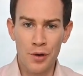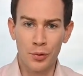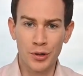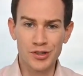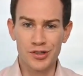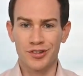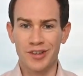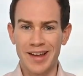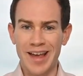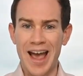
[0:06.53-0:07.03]

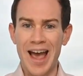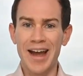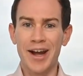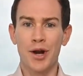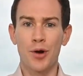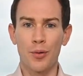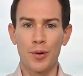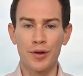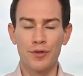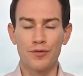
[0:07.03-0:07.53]
which is a
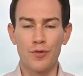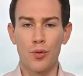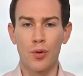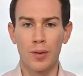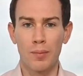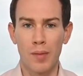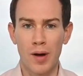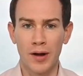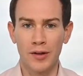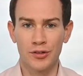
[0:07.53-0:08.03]
Category
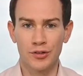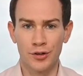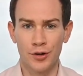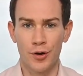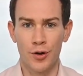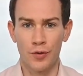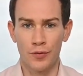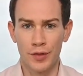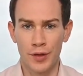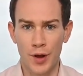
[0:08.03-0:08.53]
4
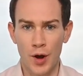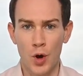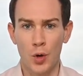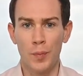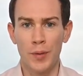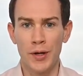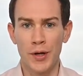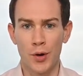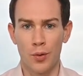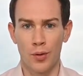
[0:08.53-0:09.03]
monster over the
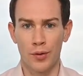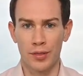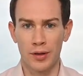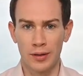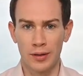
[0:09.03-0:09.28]
open North